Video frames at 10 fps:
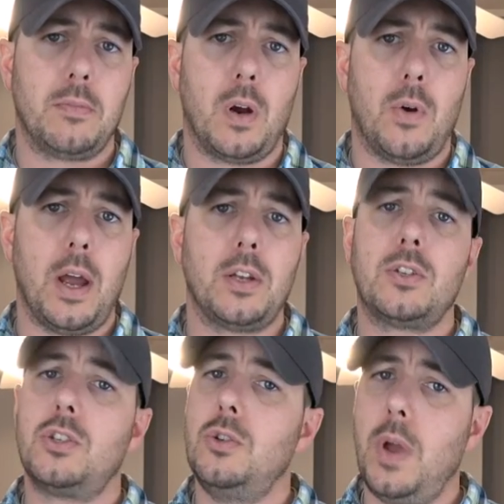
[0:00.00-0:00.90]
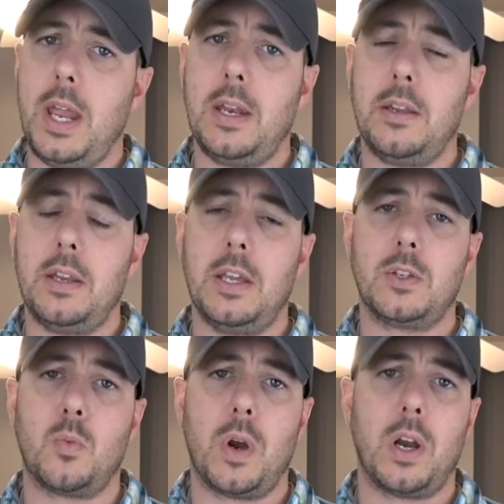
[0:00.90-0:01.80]
All right, two handed
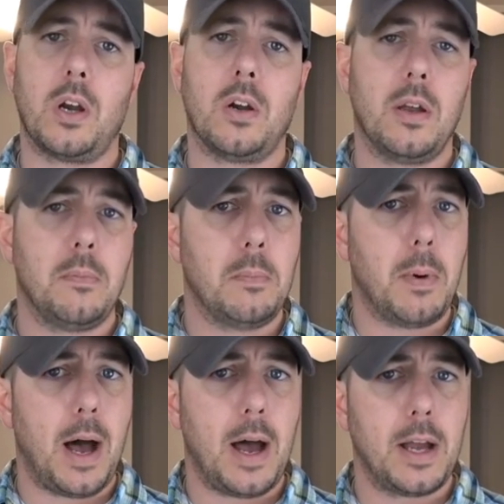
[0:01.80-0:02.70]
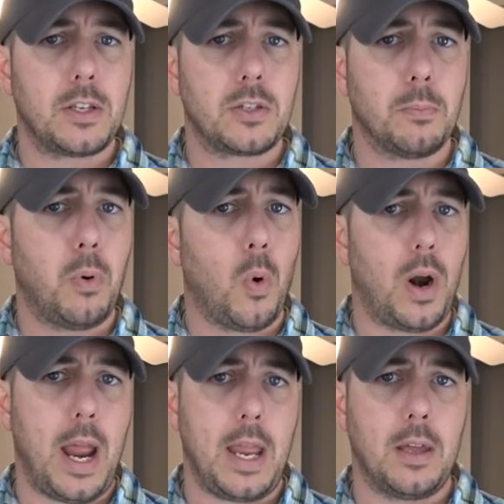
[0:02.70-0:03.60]
is where my
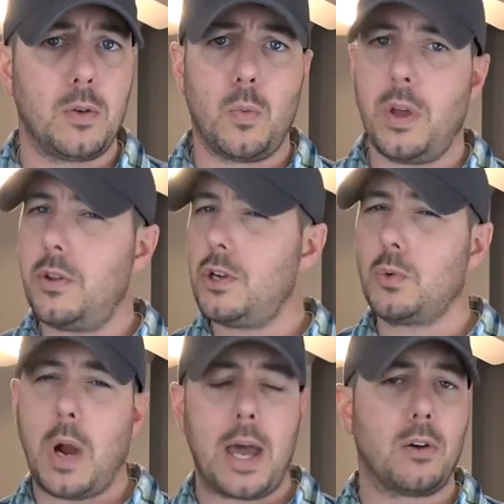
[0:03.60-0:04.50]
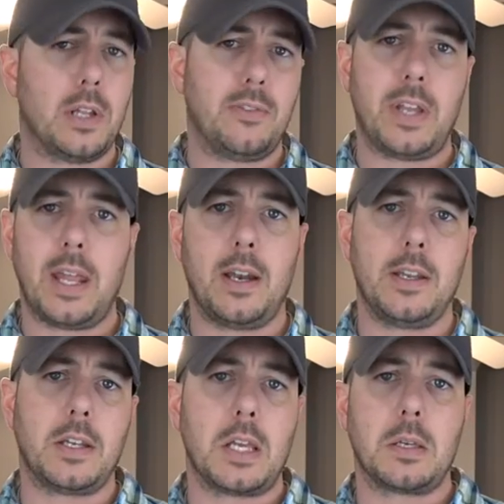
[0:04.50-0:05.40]
support hand, whether you're right or left handed,
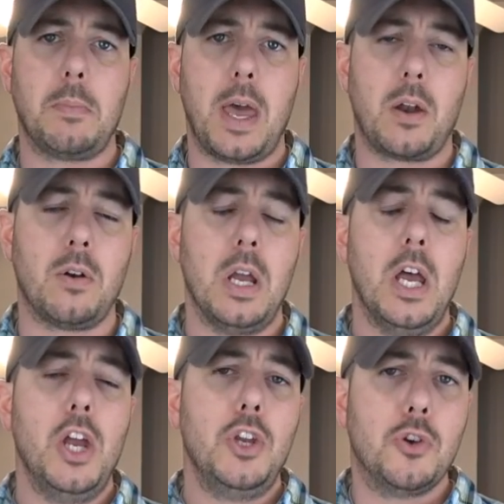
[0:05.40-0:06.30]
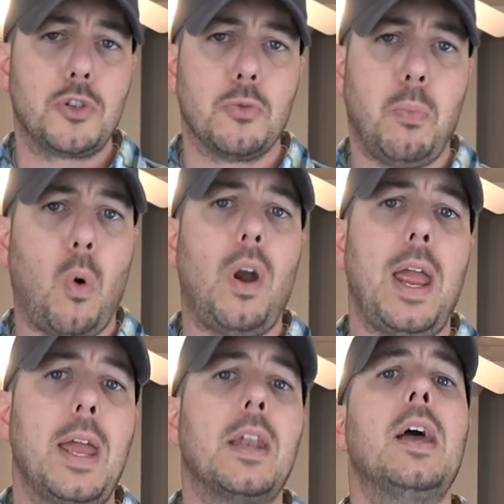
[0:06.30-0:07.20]
it doesn't matter. Your support
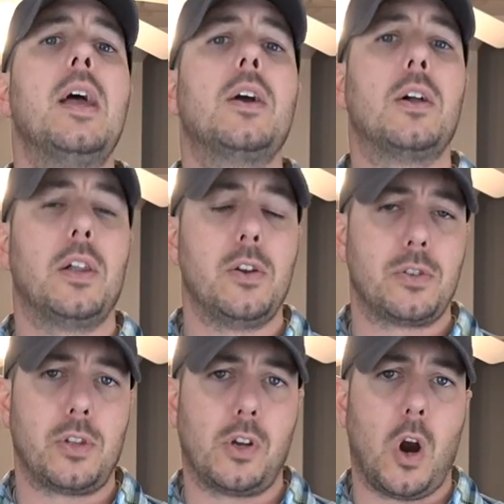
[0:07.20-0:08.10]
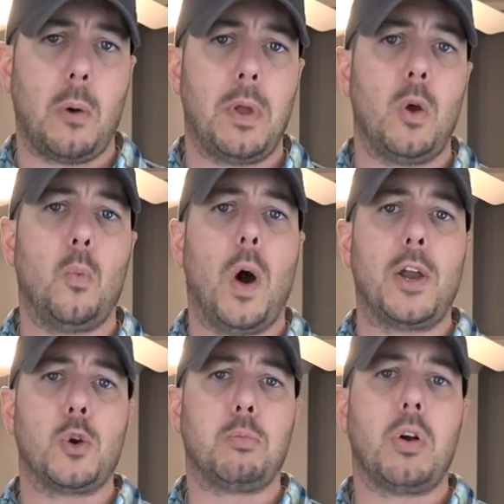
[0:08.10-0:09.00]
hand clears the garment while
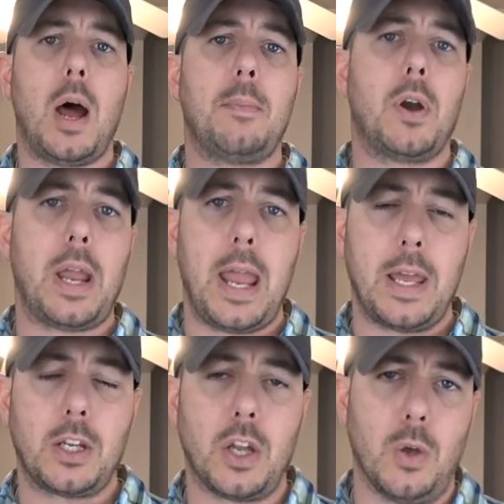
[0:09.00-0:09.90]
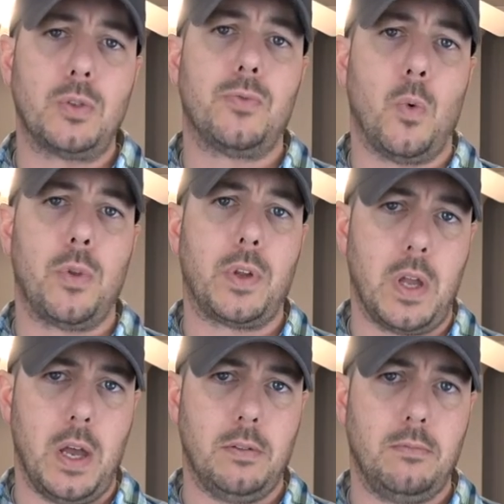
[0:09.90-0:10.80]
your primary hand goes for the
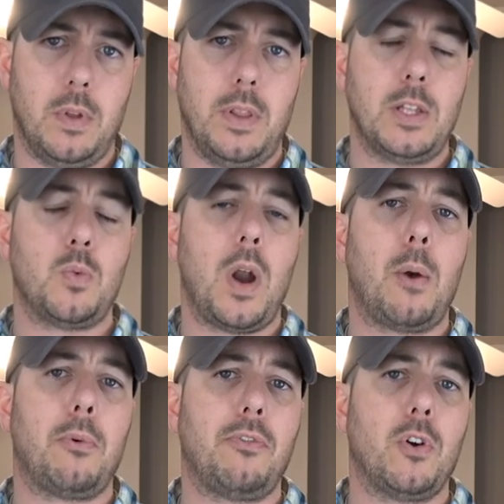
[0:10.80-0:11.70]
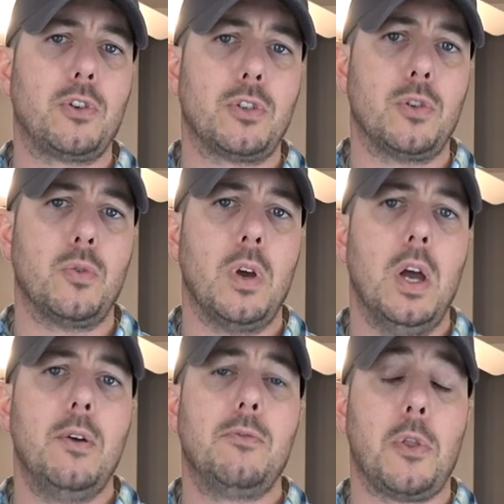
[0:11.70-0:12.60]
gun. And that's what I referred to
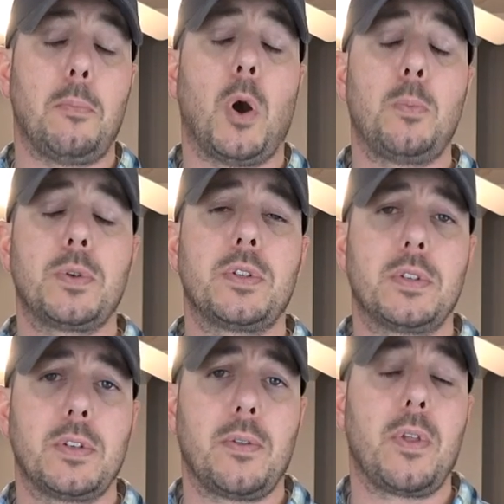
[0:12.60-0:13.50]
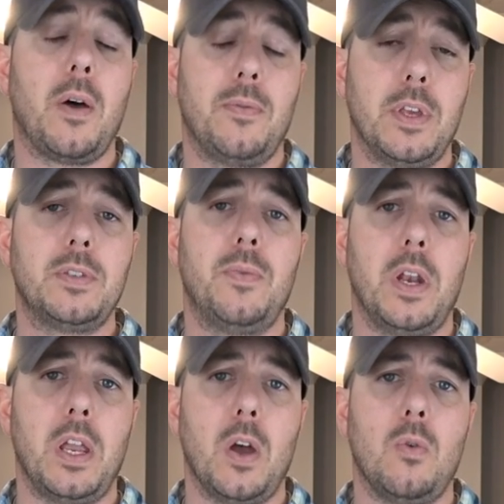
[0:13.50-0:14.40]
for the purposes of, of this
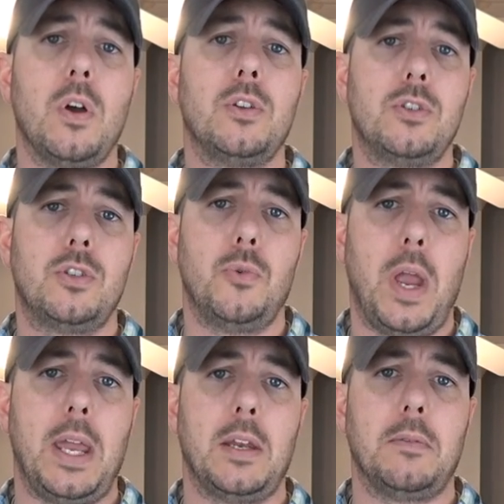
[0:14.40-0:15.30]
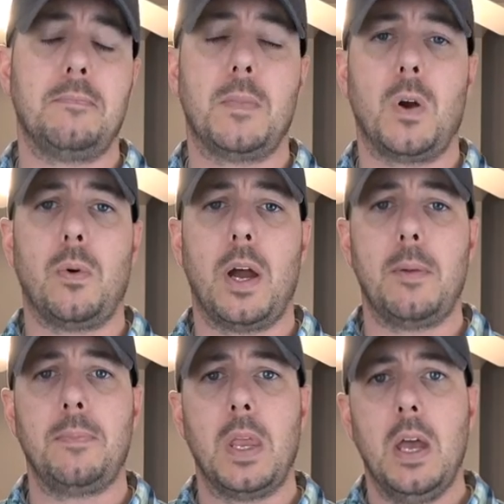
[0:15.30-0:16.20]
video two-handed, all
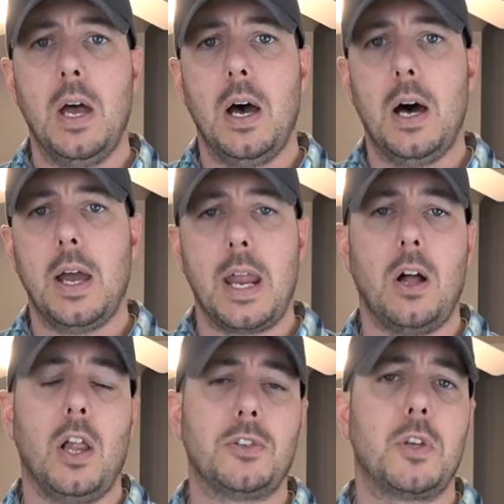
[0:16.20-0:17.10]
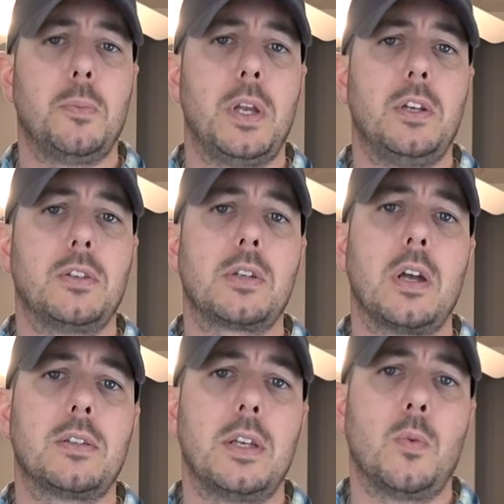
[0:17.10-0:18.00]
right? Uh, and I'll also be
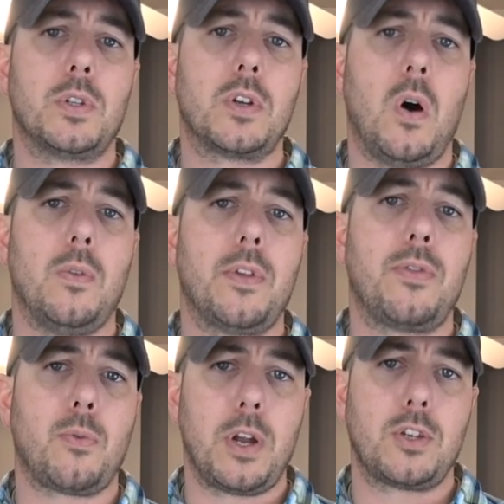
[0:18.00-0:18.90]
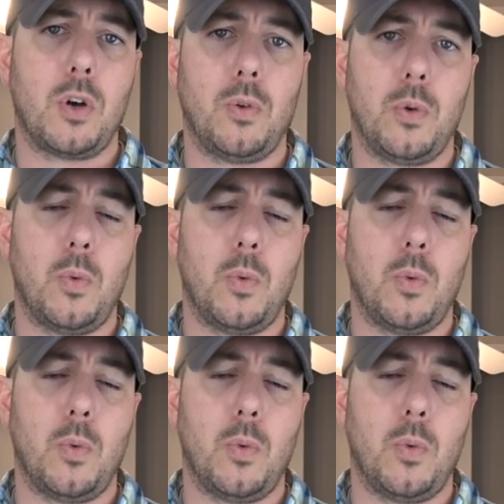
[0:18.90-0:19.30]
discussing what's called the threshold.